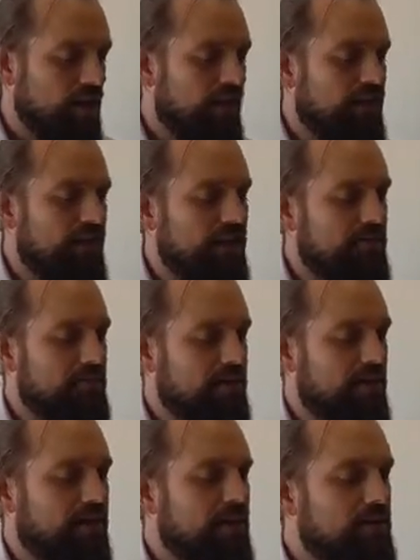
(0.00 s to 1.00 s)
And that,
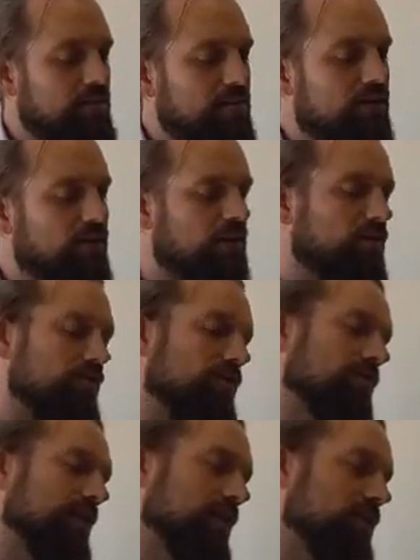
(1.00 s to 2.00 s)
again, period of
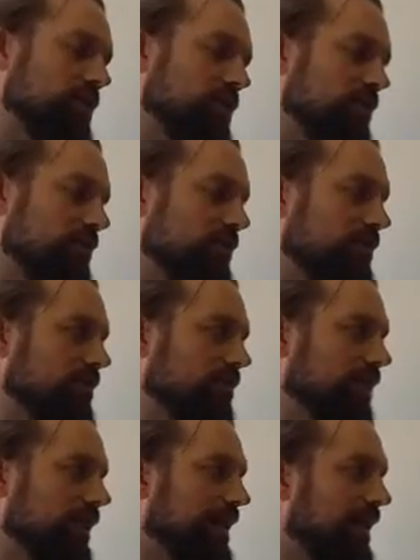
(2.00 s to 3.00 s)
reflection
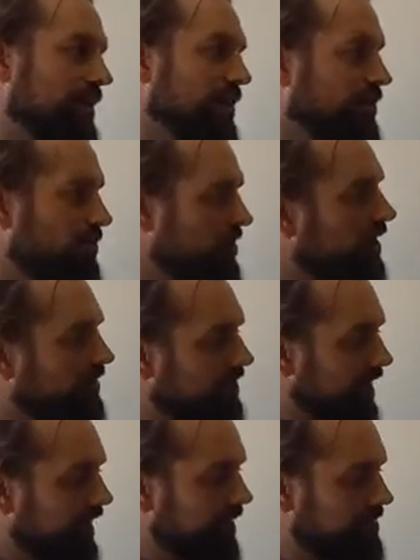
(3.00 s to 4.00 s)
and how you observe
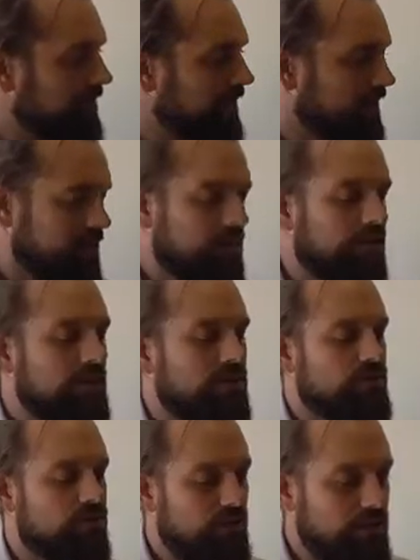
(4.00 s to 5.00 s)
that happening
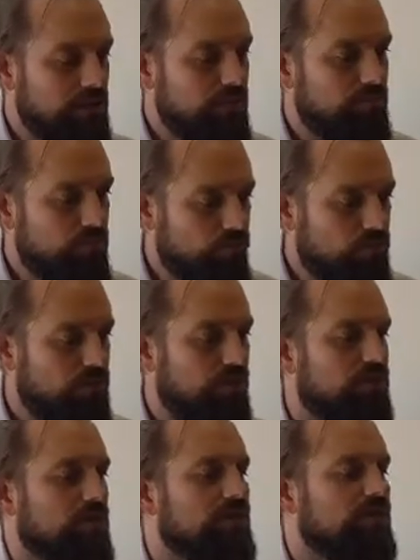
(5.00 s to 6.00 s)
is really
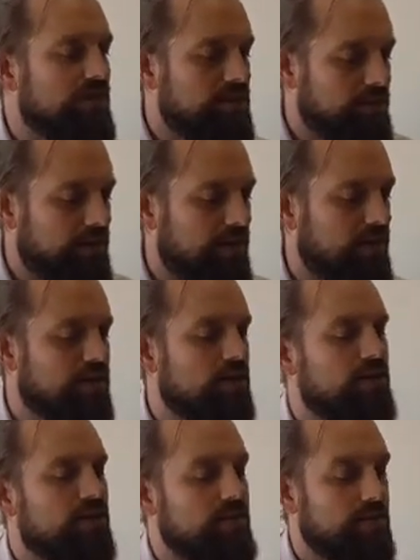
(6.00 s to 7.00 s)
important to developing
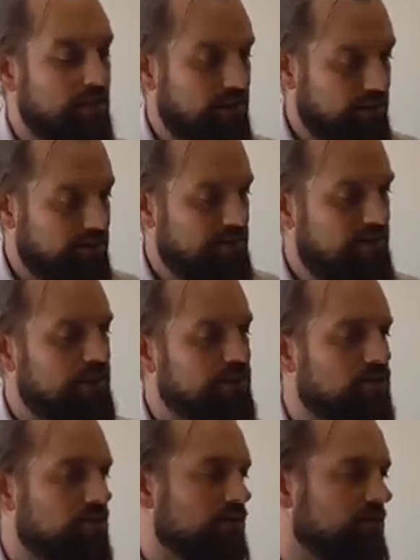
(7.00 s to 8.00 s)
the next
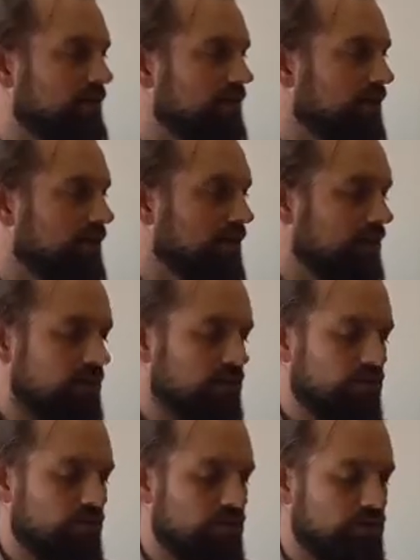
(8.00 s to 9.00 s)
stages of the learning in
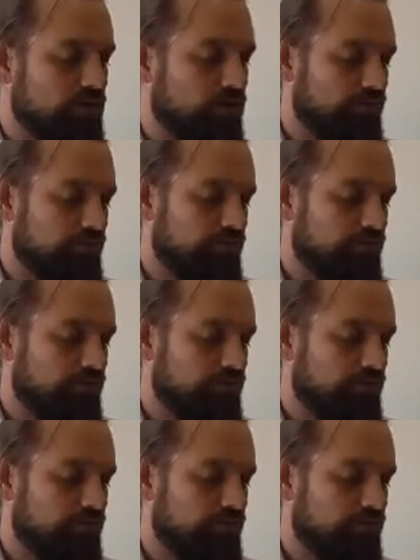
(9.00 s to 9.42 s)
Foret School.